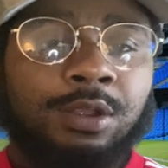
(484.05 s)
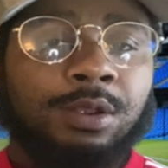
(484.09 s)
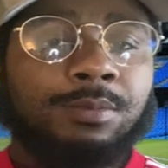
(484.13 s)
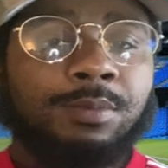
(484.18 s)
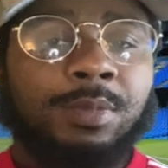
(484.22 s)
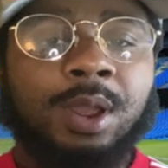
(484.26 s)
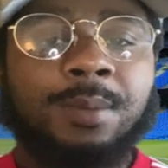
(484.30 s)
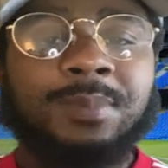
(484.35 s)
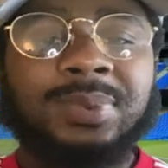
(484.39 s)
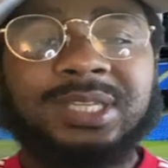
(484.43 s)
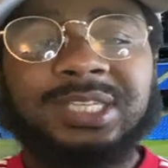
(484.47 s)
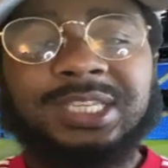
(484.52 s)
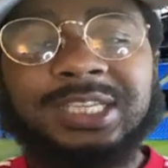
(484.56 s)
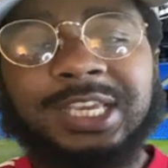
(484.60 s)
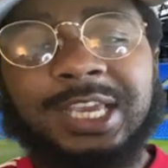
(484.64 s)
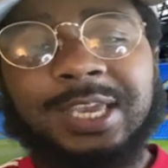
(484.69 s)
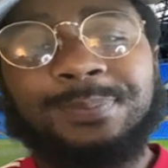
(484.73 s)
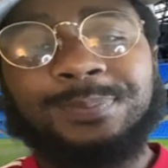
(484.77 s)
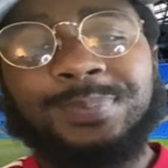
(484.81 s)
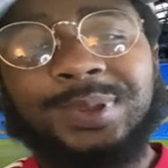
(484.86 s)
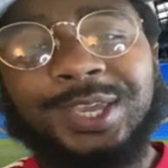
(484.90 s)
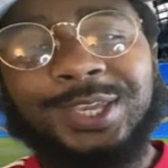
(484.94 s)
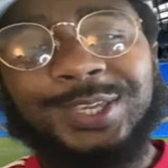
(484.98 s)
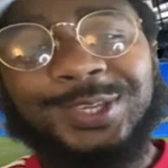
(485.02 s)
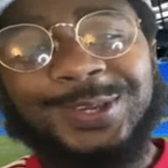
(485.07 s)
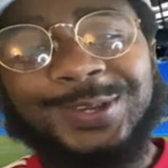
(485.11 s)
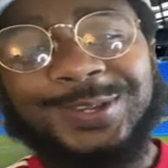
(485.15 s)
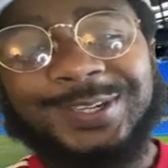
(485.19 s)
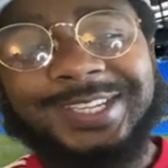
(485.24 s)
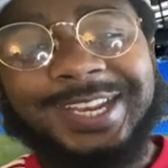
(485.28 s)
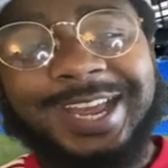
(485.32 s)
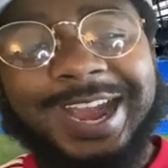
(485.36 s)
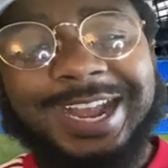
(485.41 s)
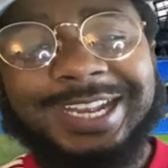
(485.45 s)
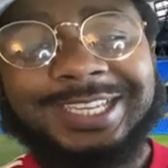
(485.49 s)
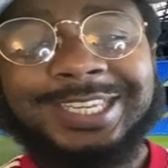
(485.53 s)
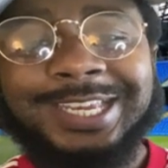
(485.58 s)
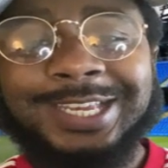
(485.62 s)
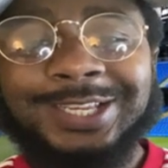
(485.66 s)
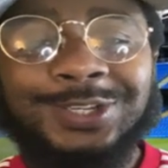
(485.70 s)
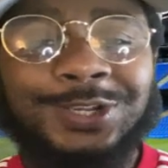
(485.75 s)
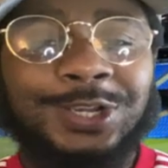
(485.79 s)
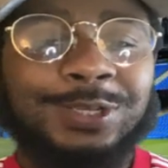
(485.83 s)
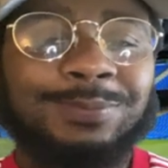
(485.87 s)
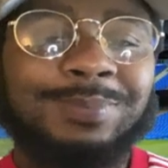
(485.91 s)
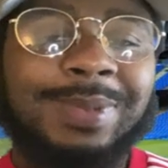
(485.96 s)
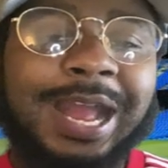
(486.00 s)
remember to keep it united,
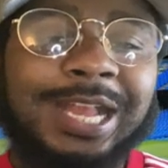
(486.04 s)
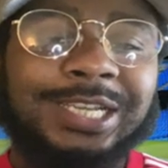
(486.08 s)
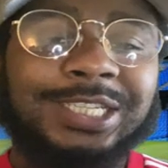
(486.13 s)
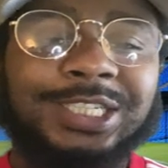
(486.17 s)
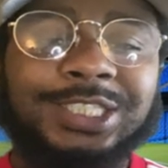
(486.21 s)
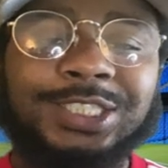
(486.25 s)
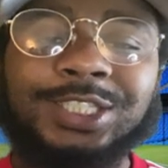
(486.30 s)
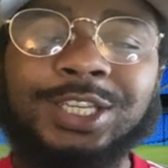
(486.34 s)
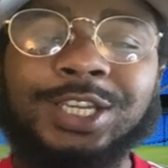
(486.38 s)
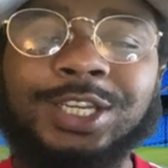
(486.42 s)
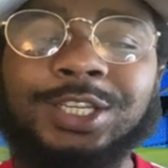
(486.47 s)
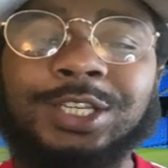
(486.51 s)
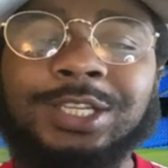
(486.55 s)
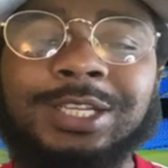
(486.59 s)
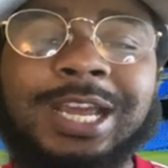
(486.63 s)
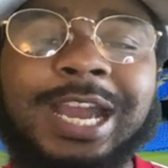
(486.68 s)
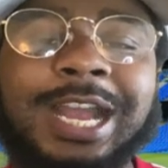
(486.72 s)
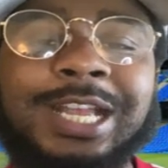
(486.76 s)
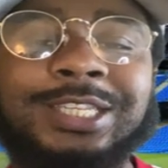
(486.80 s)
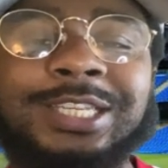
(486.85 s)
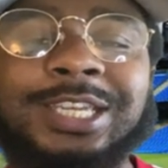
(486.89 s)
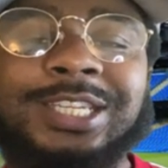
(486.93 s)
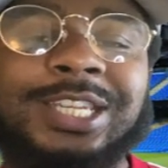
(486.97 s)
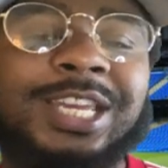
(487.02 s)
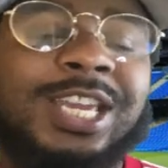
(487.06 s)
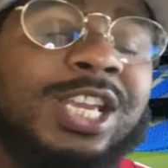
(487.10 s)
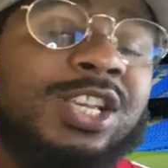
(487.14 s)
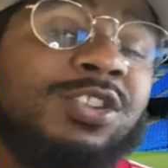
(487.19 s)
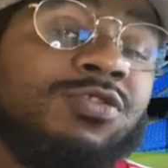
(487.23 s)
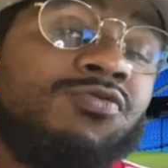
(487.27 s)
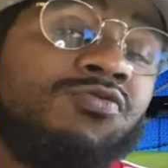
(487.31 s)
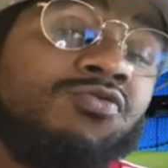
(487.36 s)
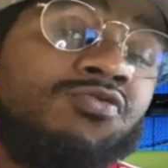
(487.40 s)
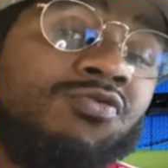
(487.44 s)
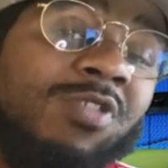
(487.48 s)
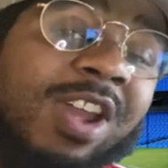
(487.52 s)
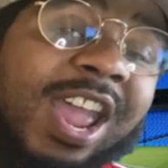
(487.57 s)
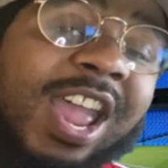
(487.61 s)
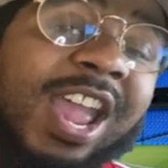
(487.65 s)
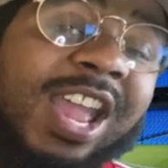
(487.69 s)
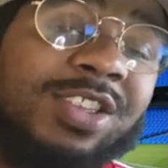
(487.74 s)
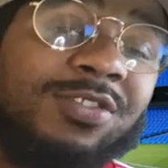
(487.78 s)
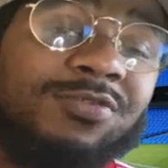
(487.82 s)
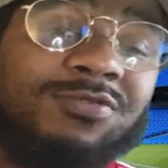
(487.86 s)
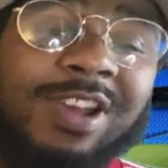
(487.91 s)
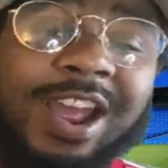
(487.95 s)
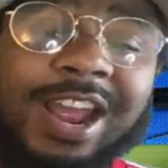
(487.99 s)
because Manchester United is
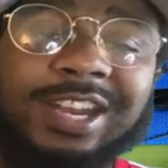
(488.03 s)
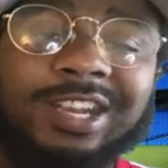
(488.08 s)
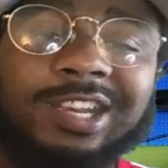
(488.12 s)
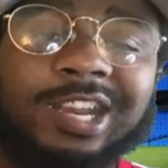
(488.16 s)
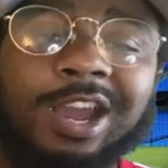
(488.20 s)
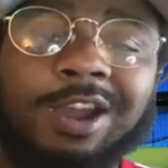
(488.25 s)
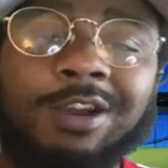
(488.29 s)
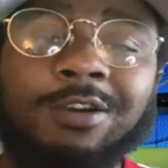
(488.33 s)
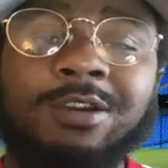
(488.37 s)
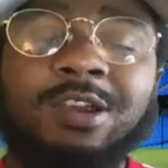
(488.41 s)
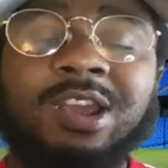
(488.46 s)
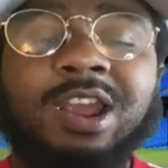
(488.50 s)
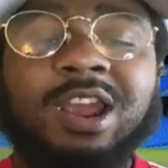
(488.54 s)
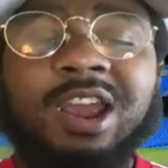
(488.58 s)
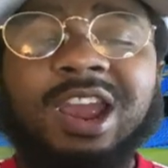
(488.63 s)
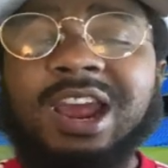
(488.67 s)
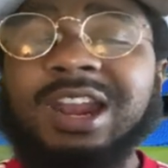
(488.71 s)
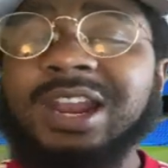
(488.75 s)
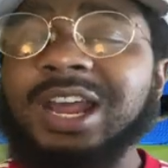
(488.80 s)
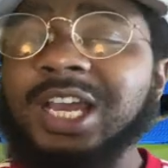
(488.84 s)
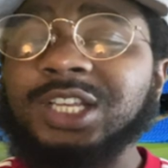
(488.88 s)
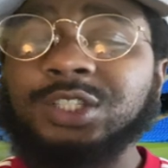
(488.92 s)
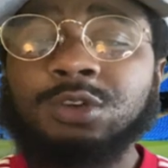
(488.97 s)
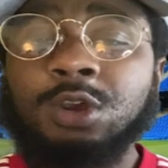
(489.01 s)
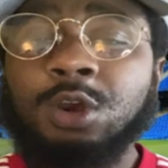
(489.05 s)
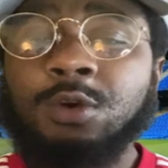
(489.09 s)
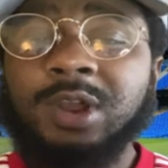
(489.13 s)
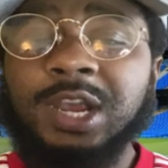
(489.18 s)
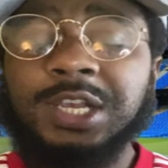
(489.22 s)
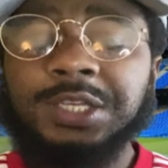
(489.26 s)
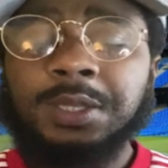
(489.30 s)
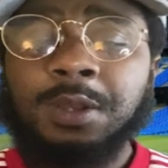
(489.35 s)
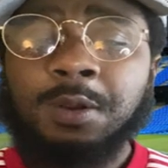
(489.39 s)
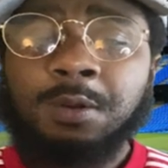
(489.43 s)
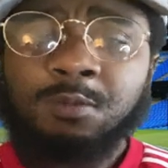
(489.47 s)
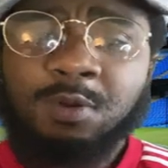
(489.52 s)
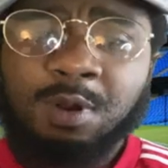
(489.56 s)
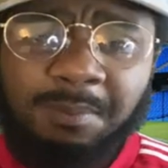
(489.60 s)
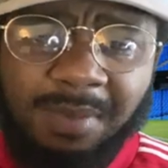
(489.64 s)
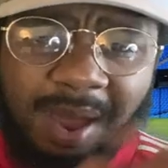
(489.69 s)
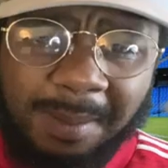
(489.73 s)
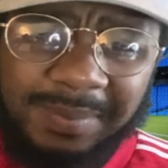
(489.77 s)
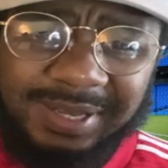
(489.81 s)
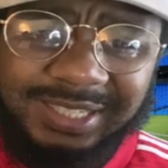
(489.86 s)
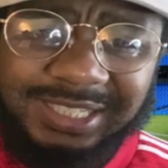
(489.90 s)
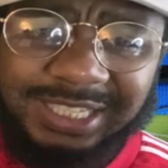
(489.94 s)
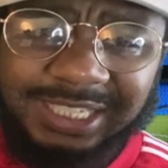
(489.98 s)
red right now. And as always,
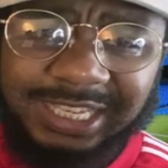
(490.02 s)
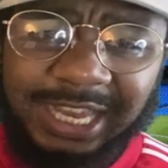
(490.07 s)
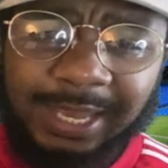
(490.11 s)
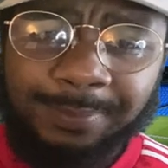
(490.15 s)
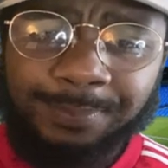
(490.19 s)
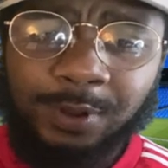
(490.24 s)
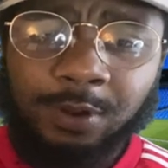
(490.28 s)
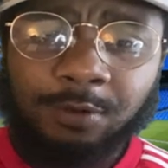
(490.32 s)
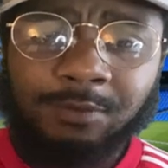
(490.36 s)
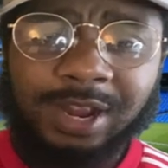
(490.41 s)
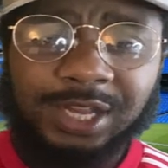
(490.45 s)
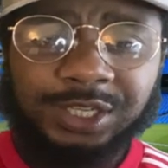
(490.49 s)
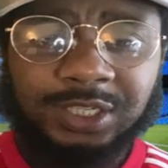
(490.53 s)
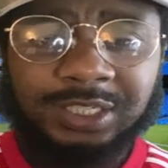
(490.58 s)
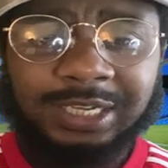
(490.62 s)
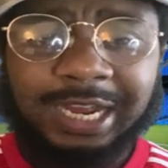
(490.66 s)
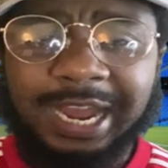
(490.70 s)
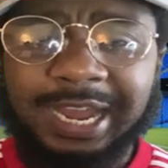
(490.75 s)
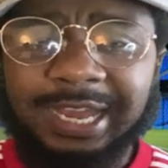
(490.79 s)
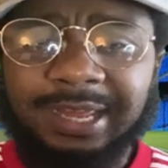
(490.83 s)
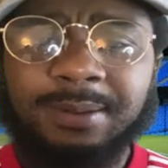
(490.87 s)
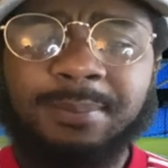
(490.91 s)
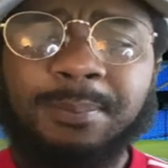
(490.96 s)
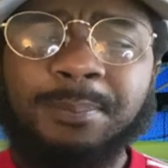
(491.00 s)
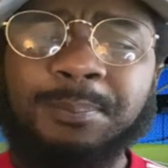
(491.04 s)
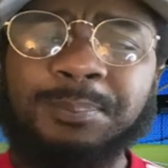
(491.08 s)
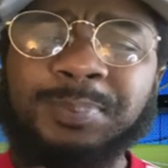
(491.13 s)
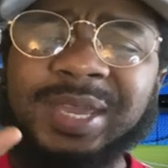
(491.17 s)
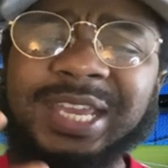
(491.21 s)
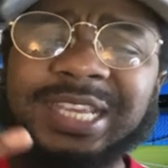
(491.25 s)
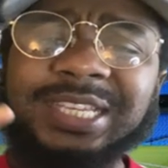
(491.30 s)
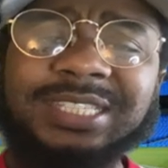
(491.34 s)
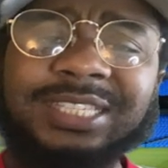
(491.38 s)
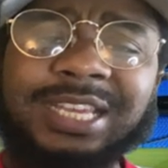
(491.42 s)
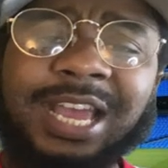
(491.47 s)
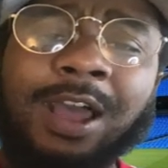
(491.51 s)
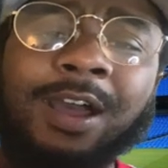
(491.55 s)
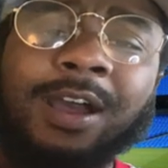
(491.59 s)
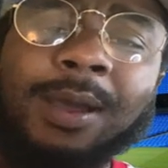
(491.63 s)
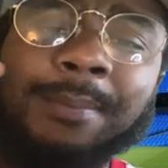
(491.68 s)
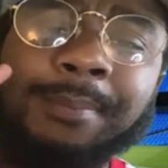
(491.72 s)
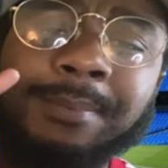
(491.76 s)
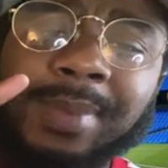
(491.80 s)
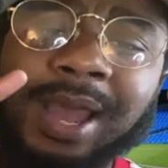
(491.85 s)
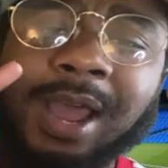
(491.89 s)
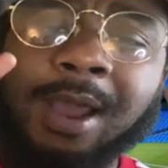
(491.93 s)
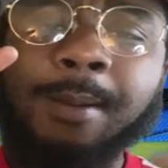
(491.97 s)
remember to keep it red united. Peace out, I'm